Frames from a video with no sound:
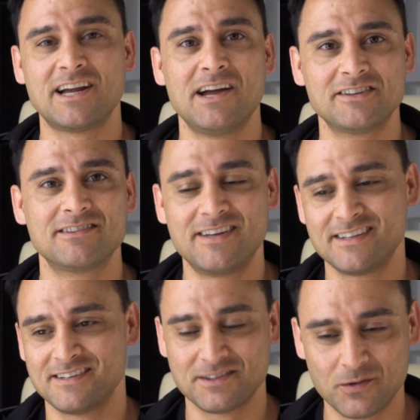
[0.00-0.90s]
I have
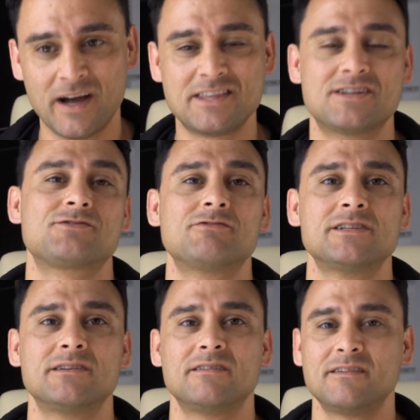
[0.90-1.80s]
it, the way that it's
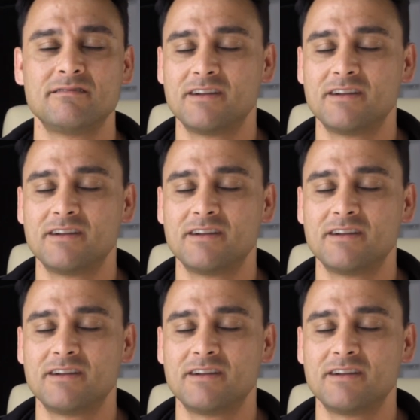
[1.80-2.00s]
written,